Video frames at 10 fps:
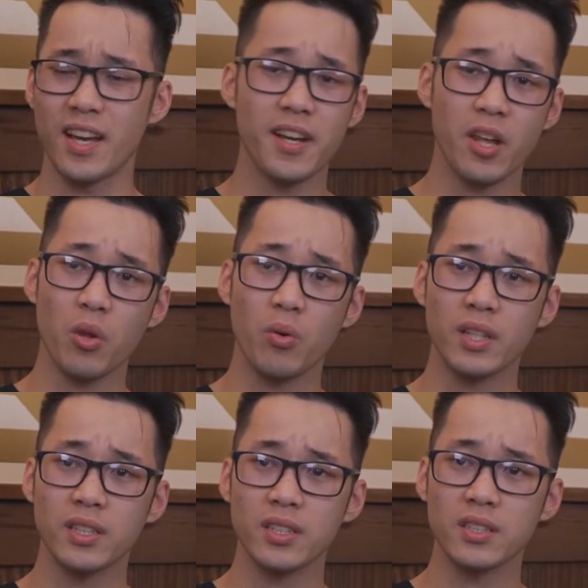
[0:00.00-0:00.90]
Another
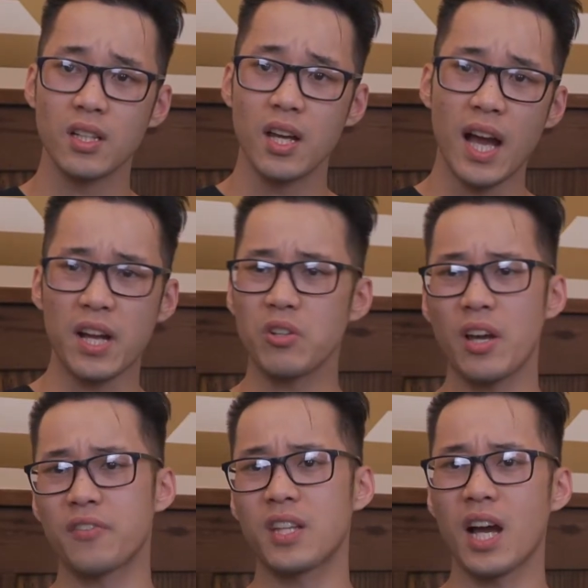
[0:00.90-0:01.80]
one is, I don't
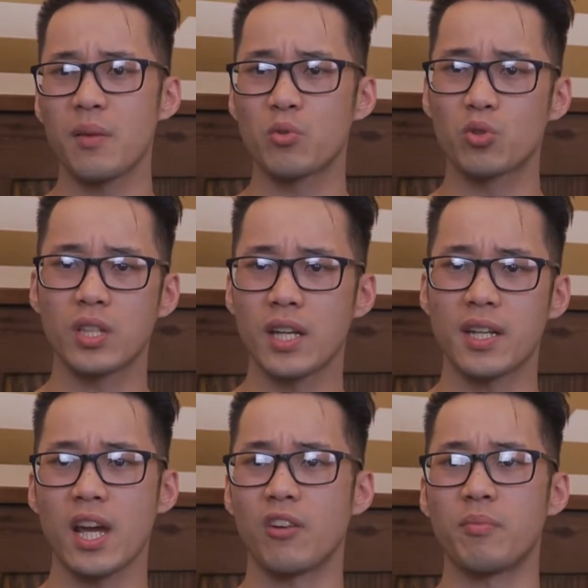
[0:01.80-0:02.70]
have time to take
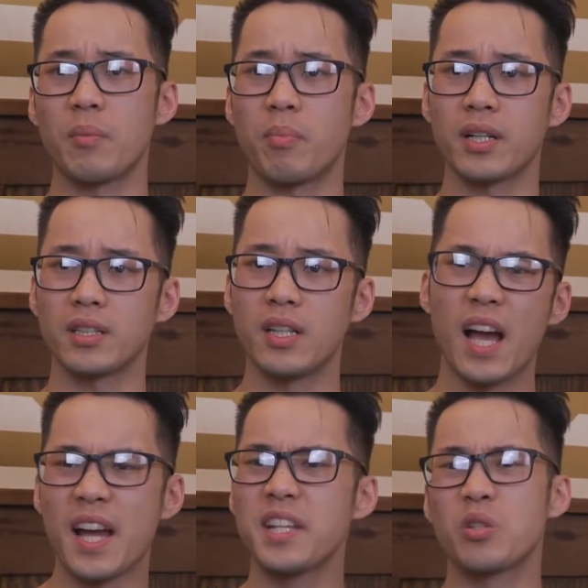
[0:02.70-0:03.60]
care of my body.
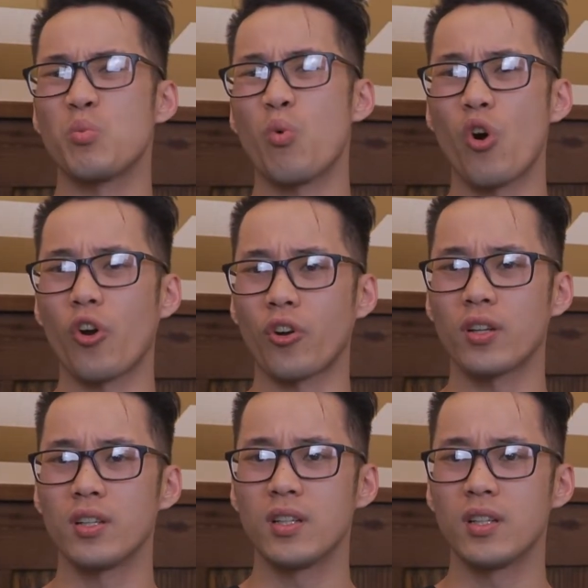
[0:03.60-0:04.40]
I need to work.